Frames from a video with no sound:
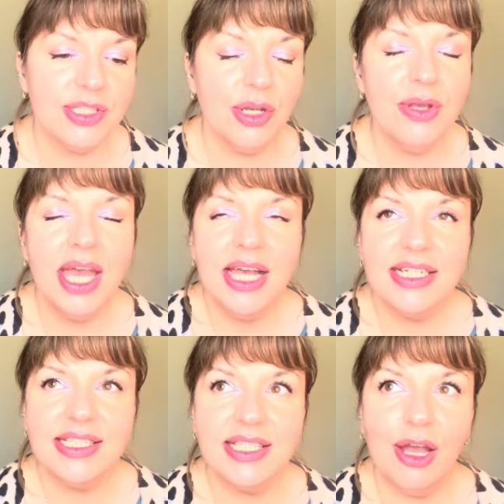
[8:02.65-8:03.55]
So
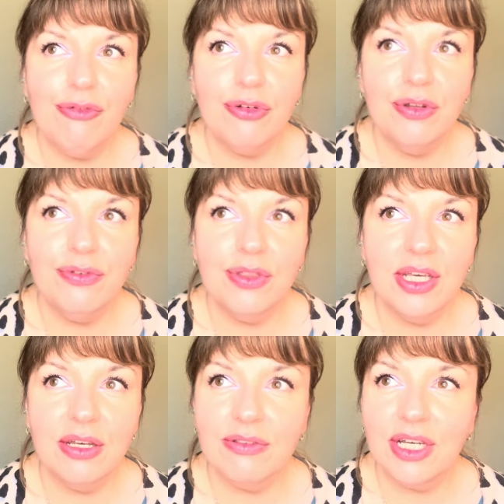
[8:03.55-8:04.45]
saffron, if you
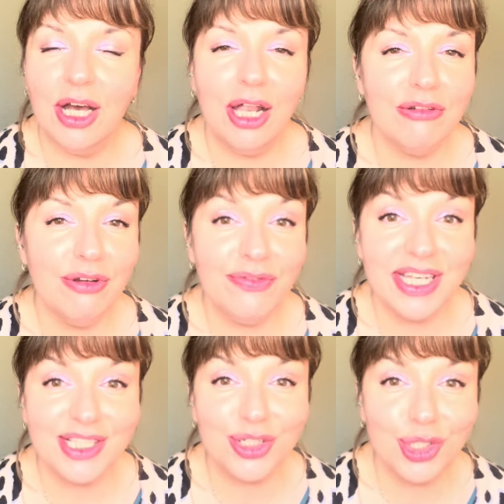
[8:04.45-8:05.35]
think of the colour of it,
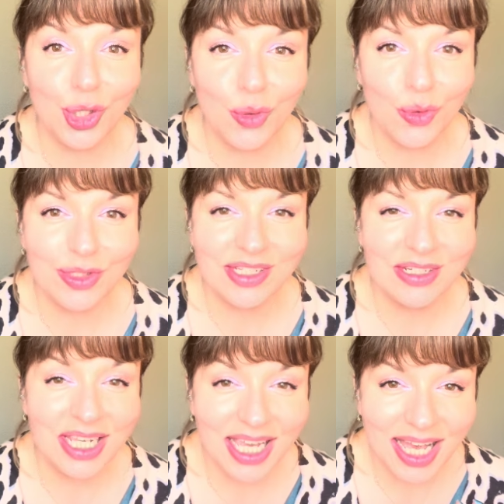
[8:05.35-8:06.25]
is
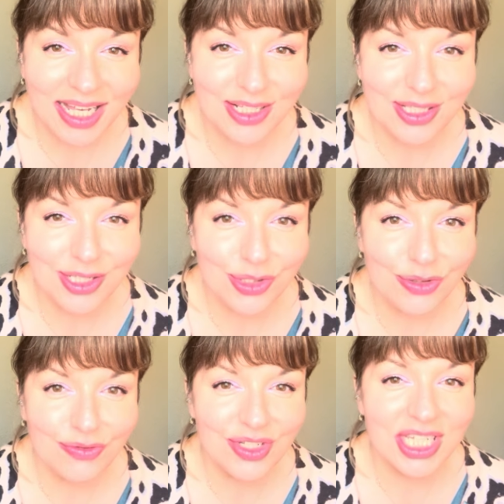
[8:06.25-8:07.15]
golden. It adds this sort
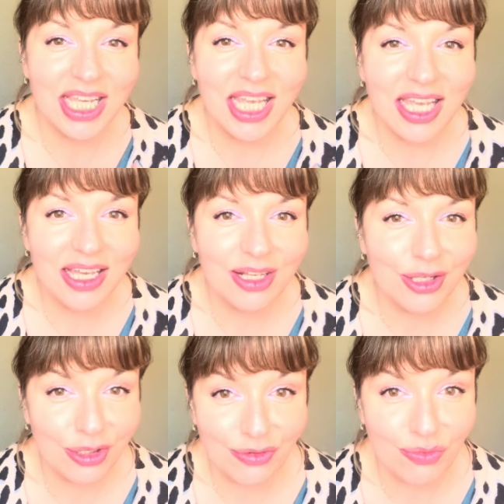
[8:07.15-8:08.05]
of
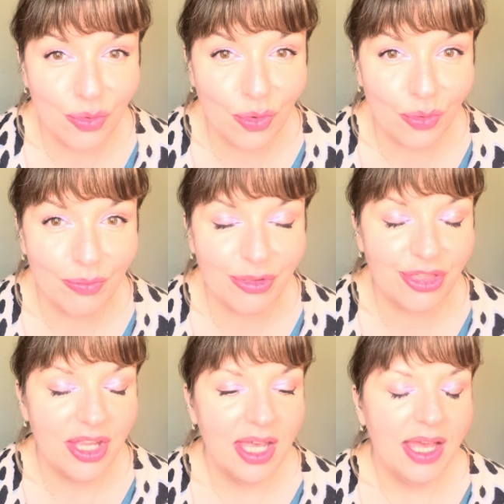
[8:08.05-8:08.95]
tingle of
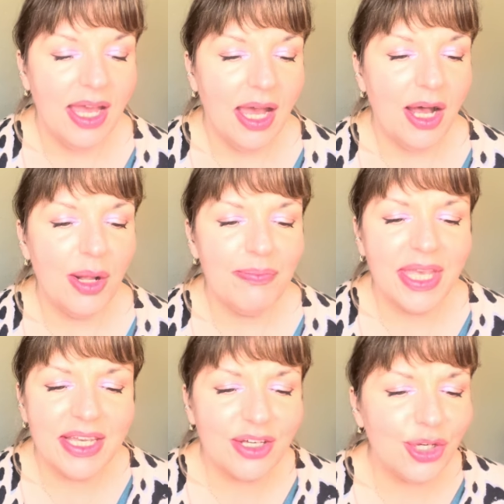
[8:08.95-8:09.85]
warmth.
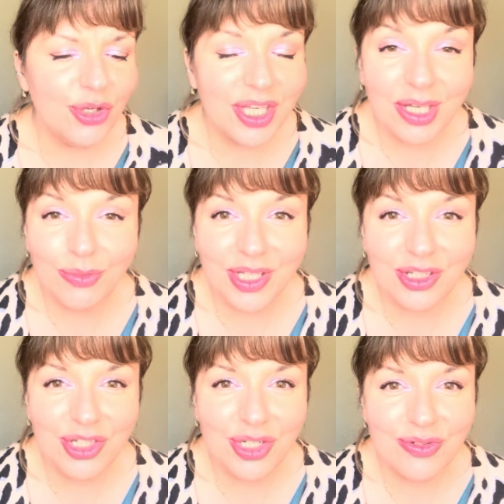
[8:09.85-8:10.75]
In cooking, we
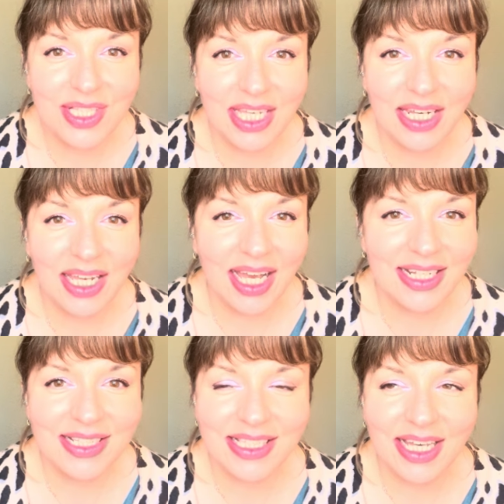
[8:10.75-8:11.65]
can use it and it
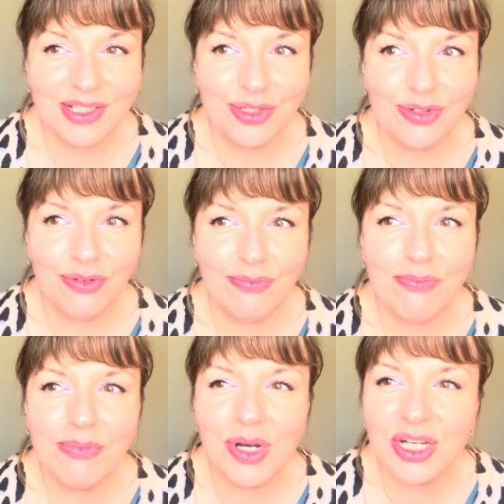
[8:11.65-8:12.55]
adds that sort of
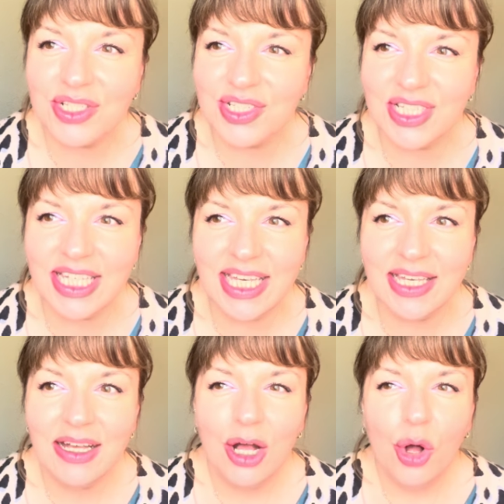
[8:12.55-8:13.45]

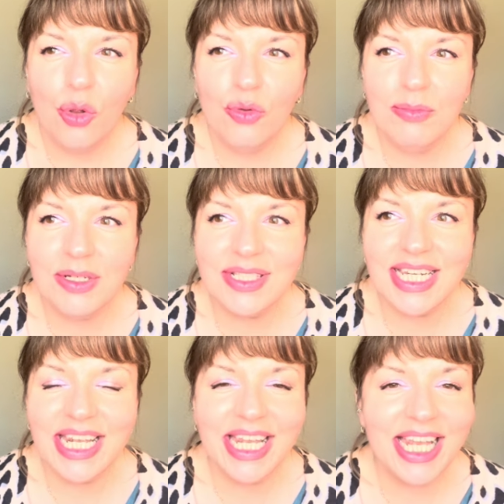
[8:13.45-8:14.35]
musky, almost
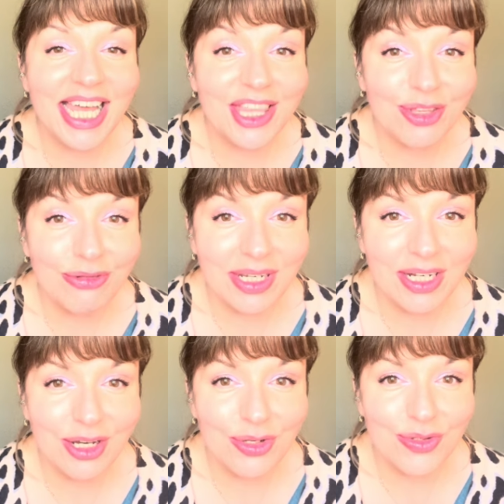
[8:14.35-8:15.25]
leathery
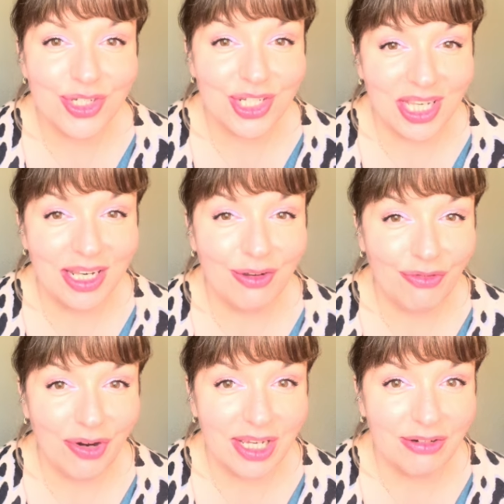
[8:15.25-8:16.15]
note in a
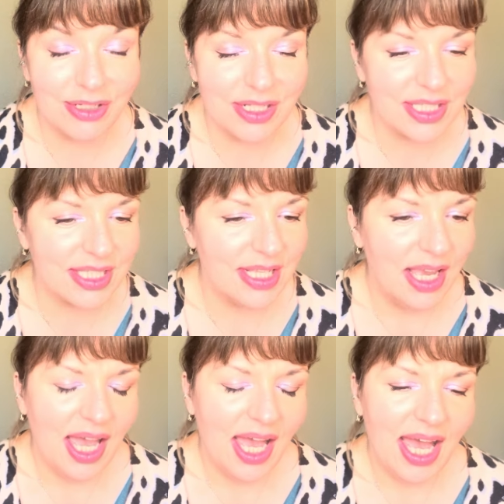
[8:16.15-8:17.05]
fragrance.
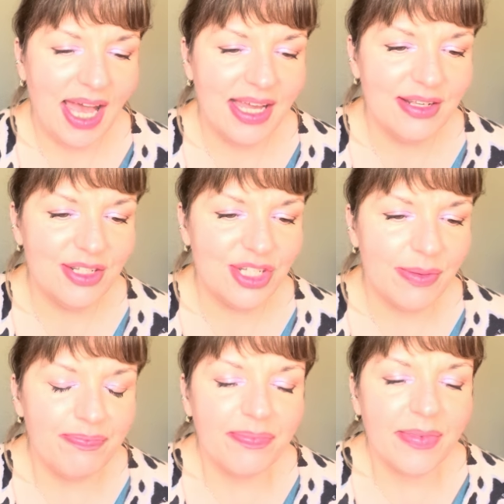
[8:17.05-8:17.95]
And
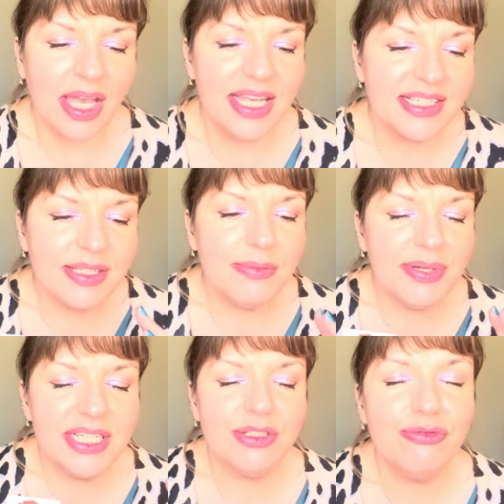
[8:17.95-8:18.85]
it's
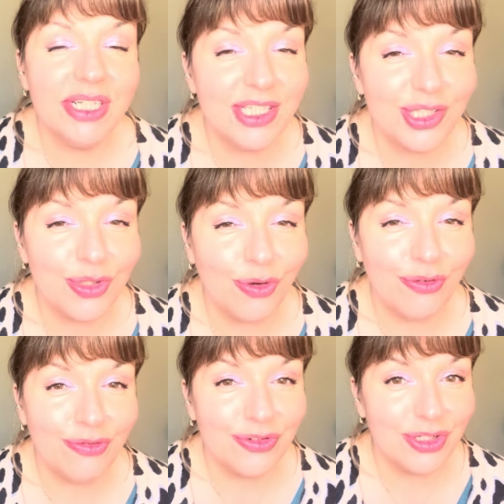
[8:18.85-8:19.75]
a really
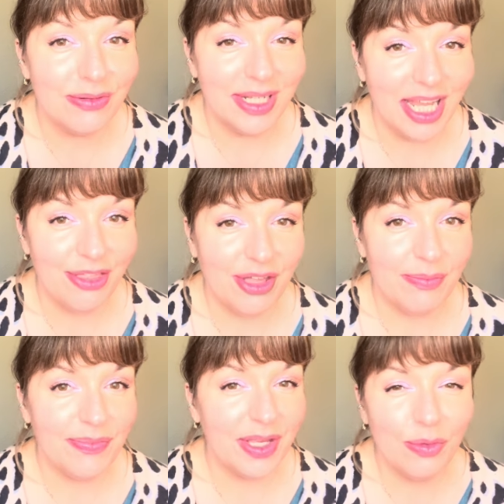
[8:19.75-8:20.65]
soft leather,
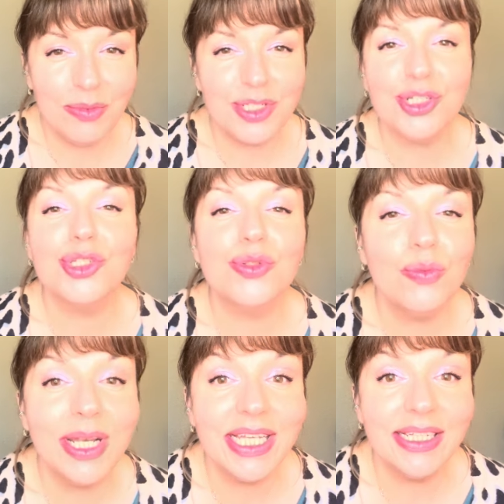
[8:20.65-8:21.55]
almost a
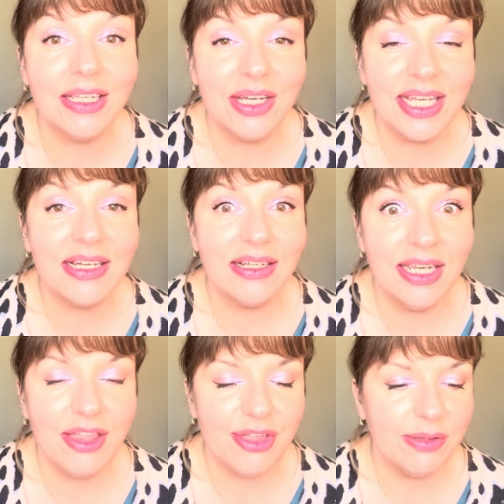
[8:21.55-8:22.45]
suede-like
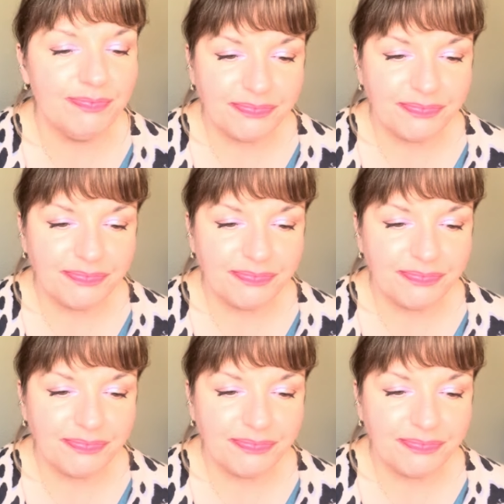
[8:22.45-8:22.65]
leather.